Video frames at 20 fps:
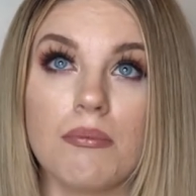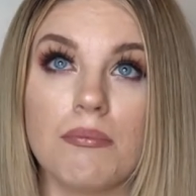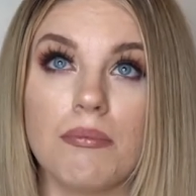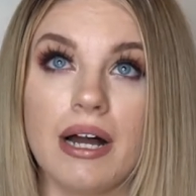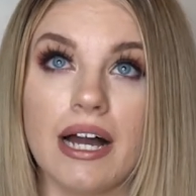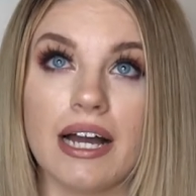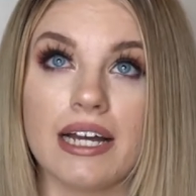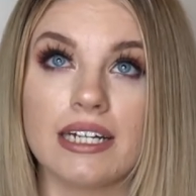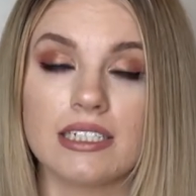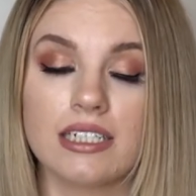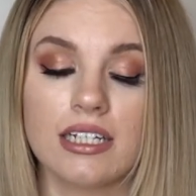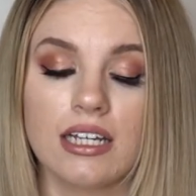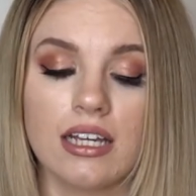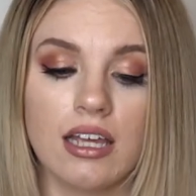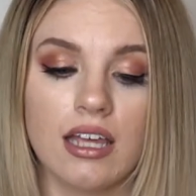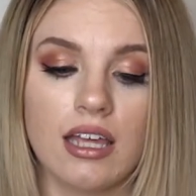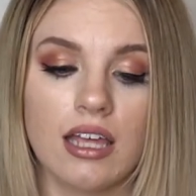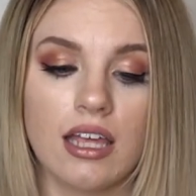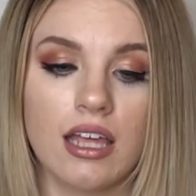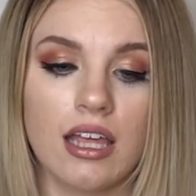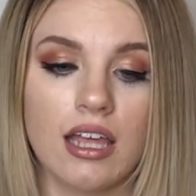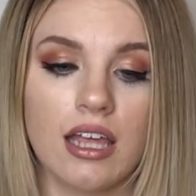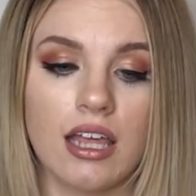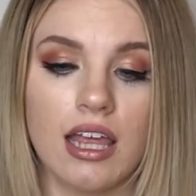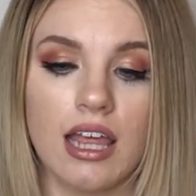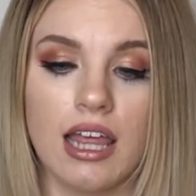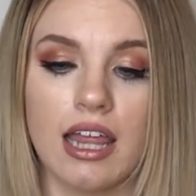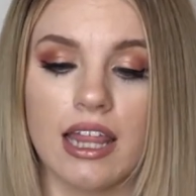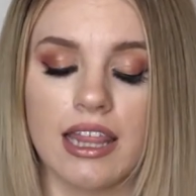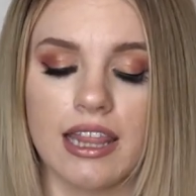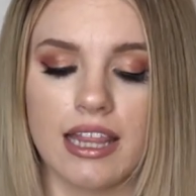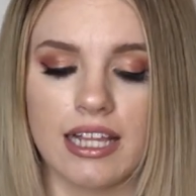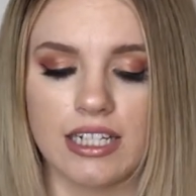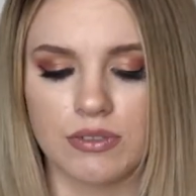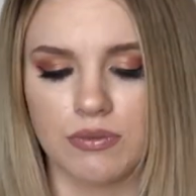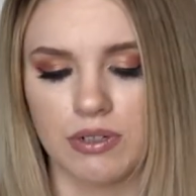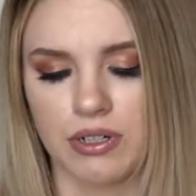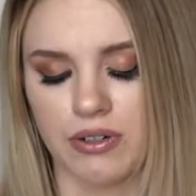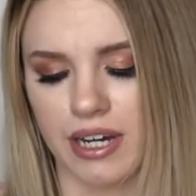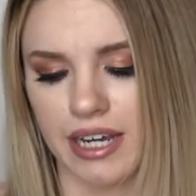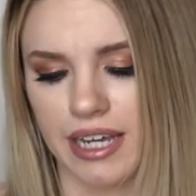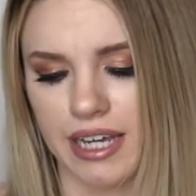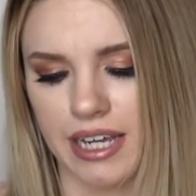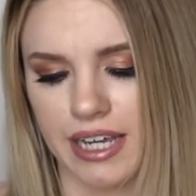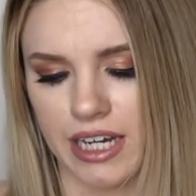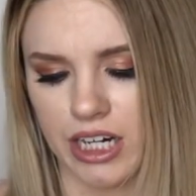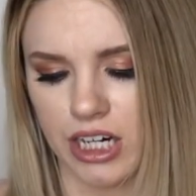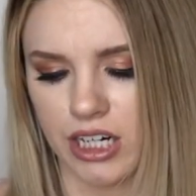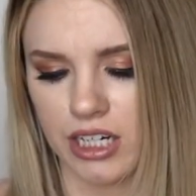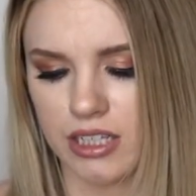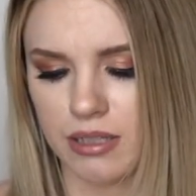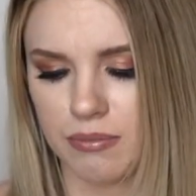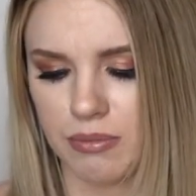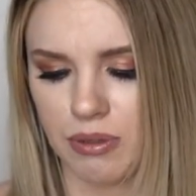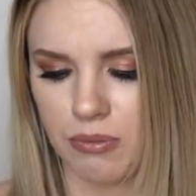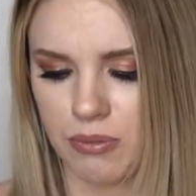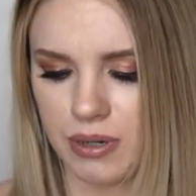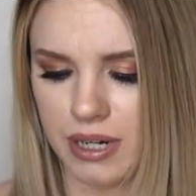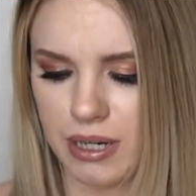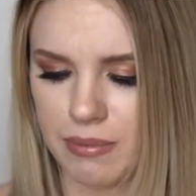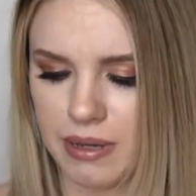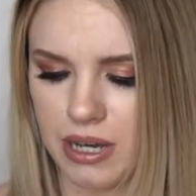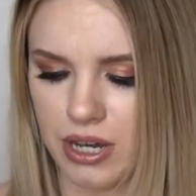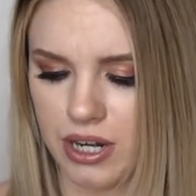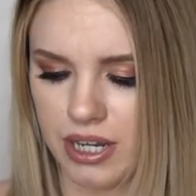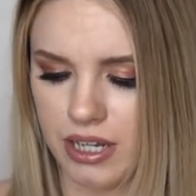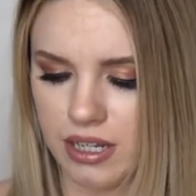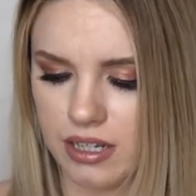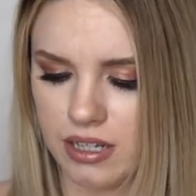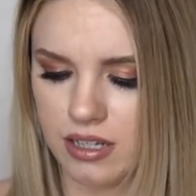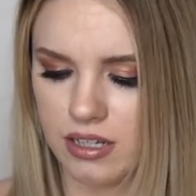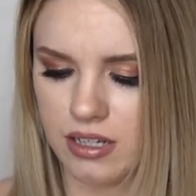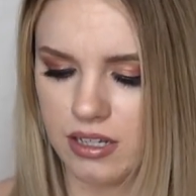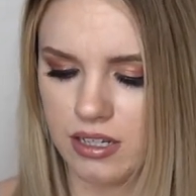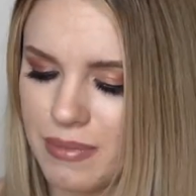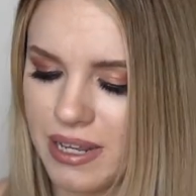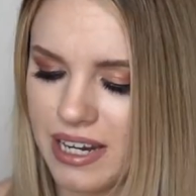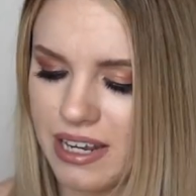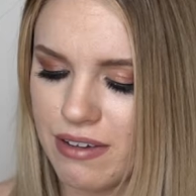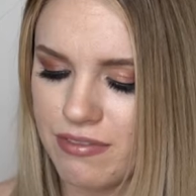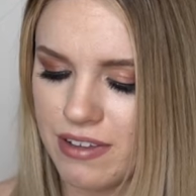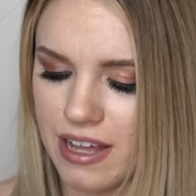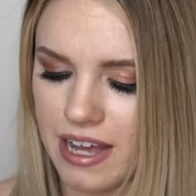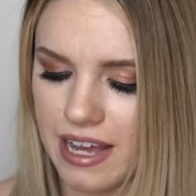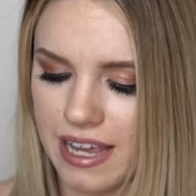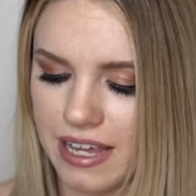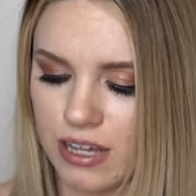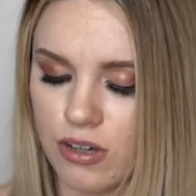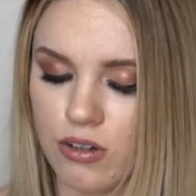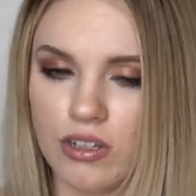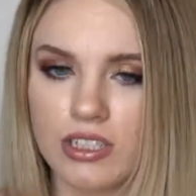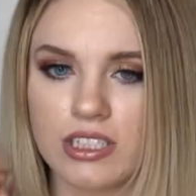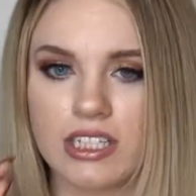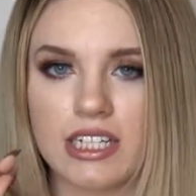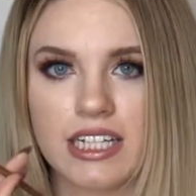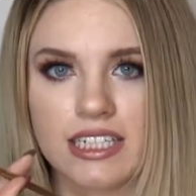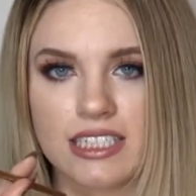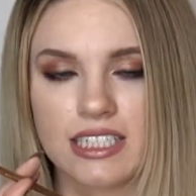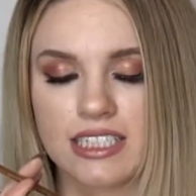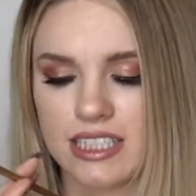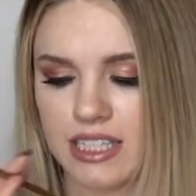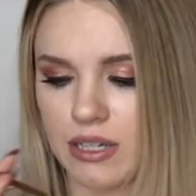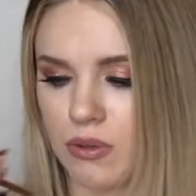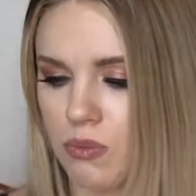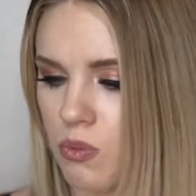But this one right here, let me read about it. Mini flat angled, this is the